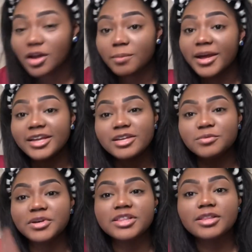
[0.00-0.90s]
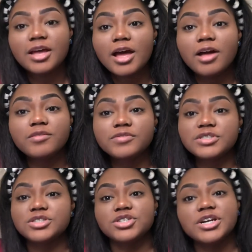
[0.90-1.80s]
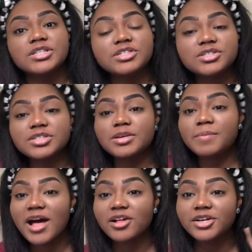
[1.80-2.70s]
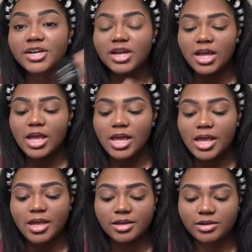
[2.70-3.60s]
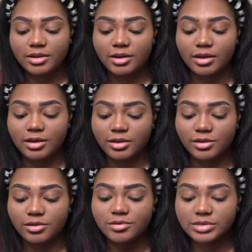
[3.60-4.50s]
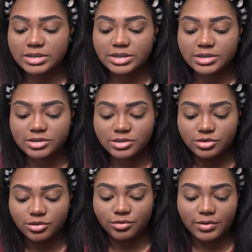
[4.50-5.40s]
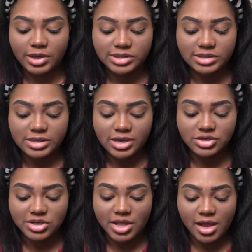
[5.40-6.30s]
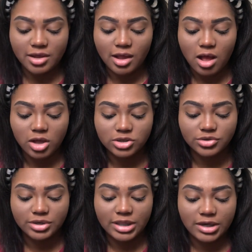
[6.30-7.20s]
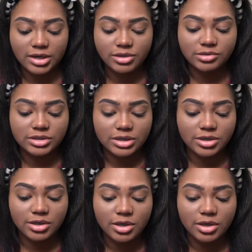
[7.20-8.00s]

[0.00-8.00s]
go back in with e.l.f.'s translucent powder and use this to snatch that contour that I used to